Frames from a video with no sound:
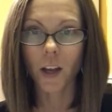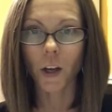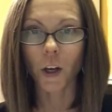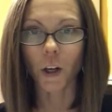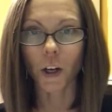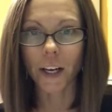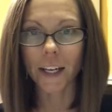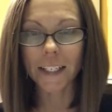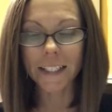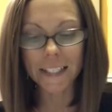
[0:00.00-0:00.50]

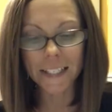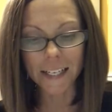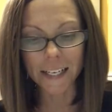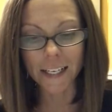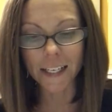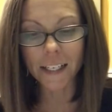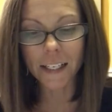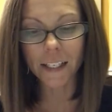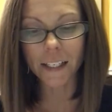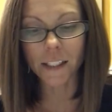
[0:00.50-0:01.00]
Grade
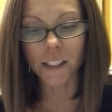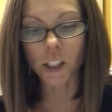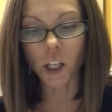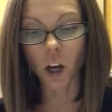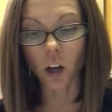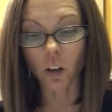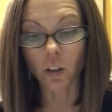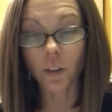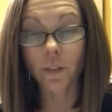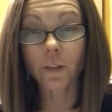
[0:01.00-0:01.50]
D is
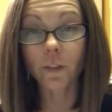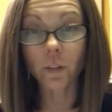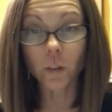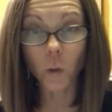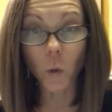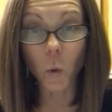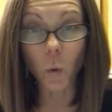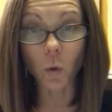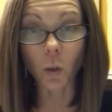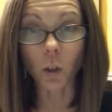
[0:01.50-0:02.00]
called
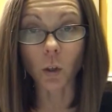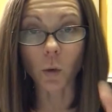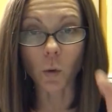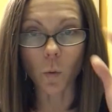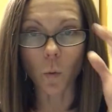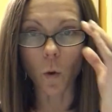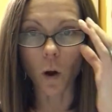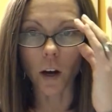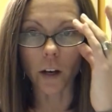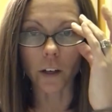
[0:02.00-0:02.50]
floral
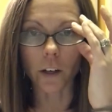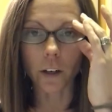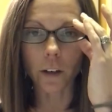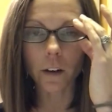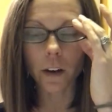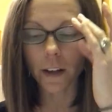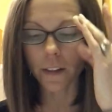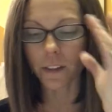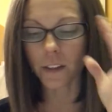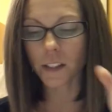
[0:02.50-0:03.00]

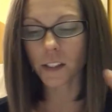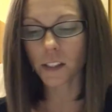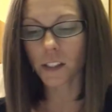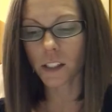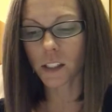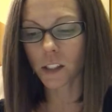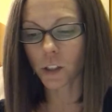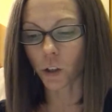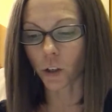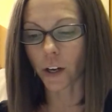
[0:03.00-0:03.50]
water, and this
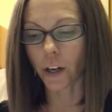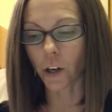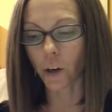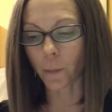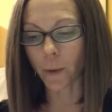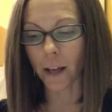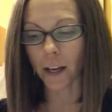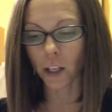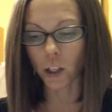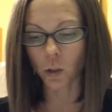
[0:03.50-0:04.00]
is your
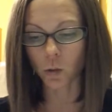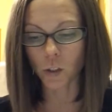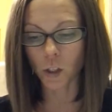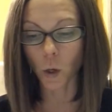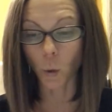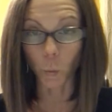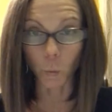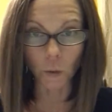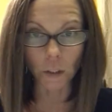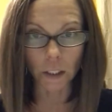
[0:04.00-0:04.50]
aromatic use
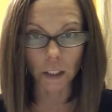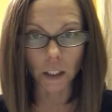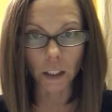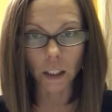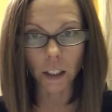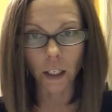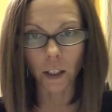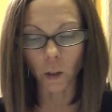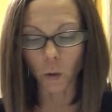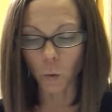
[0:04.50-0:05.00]
only
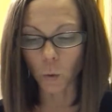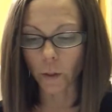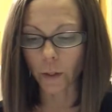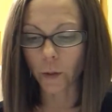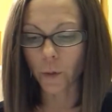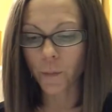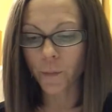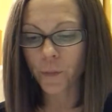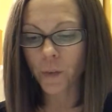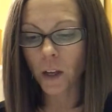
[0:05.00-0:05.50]
kind of
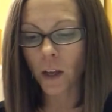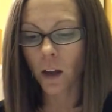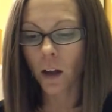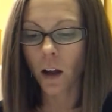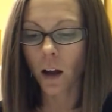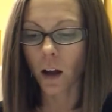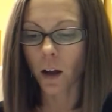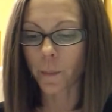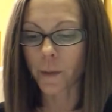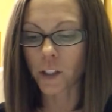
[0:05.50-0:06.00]
oil.
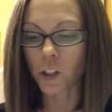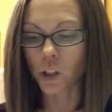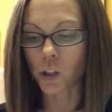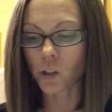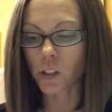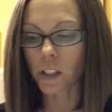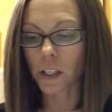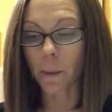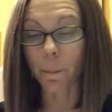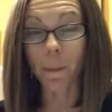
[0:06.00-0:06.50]
It's
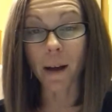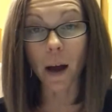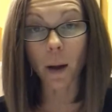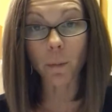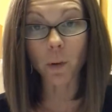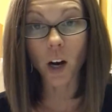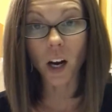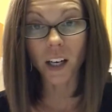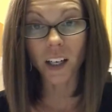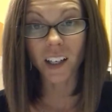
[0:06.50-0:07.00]
usually a
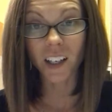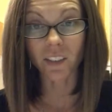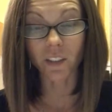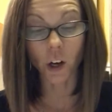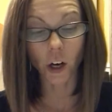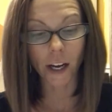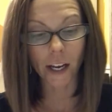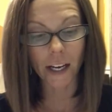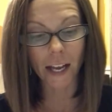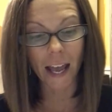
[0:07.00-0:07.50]
byproduct of
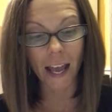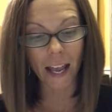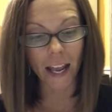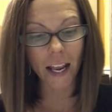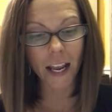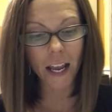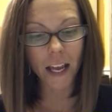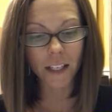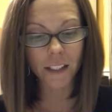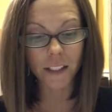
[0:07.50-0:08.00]
grade
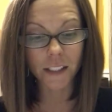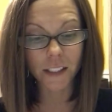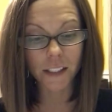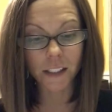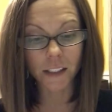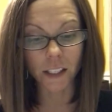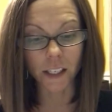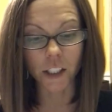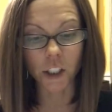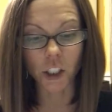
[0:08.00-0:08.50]
A
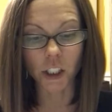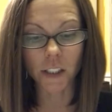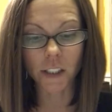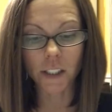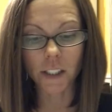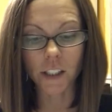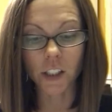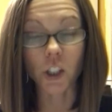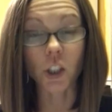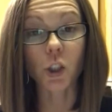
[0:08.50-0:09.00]
distillation.
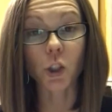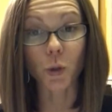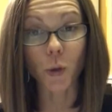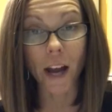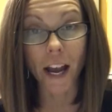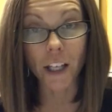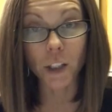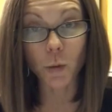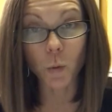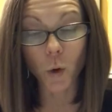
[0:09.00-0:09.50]
It's the
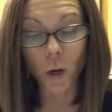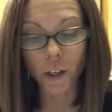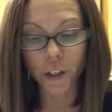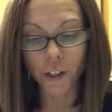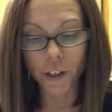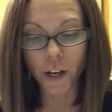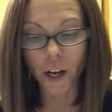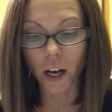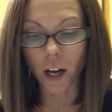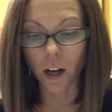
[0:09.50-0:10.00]
trash
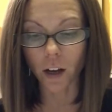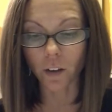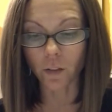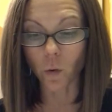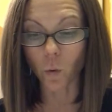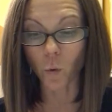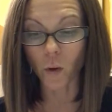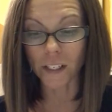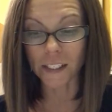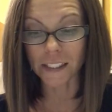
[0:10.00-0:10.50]
water of
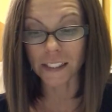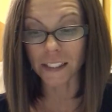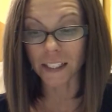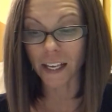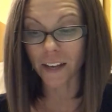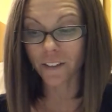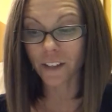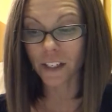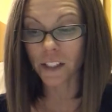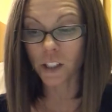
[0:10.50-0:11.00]
what is
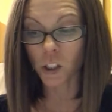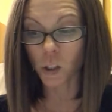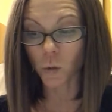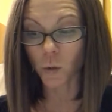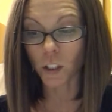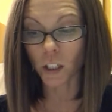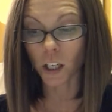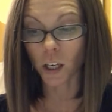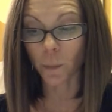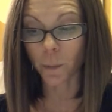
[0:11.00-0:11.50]
left and
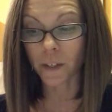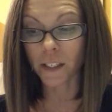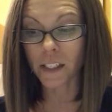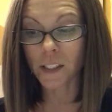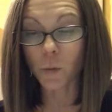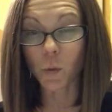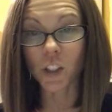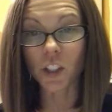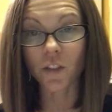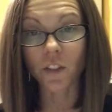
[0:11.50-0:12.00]
sold to
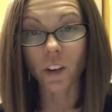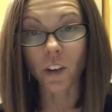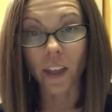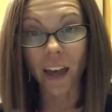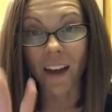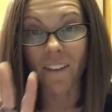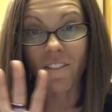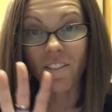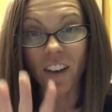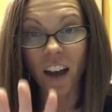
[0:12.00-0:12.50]
companies which fill
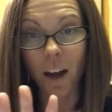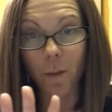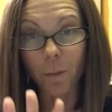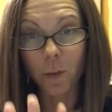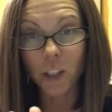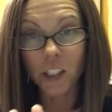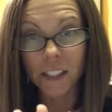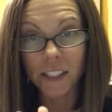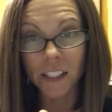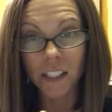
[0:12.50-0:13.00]
that
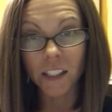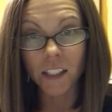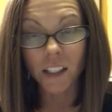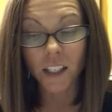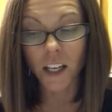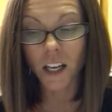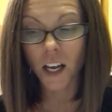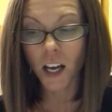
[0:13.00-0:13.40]
5%